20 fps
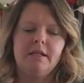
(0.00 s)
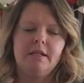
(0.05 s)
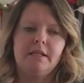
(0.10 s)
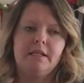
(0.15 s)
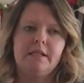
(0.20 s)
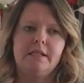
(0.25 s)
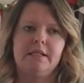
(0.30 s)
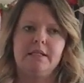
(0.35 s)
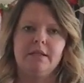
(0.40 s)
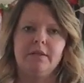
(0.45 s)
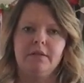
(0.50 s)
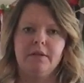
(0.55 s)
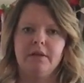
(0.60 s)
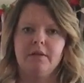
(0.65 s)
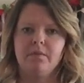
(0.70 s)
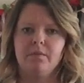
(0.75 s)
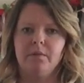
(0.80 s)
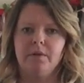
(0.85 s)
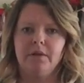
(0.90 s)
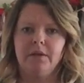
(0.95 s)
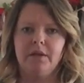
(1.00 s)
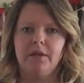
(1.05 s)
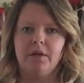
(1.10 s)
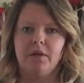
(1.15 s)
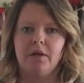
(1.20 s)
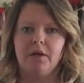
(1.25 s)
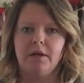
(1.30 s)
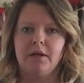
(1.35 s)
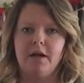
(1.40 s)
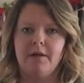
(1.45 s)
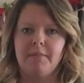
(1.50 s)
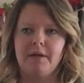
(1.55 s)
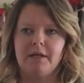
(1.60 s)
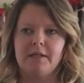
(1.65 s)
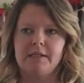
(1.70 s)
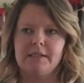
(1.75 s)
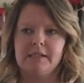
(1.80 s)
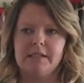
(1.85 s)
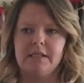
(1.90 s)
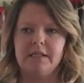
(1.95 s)
still in a really ergonomic
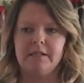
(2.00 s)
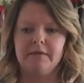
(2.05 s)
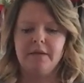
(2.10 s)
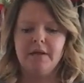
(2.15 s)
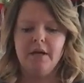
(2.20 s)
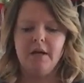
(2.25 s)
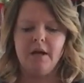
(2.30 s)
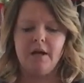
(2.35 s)
seat.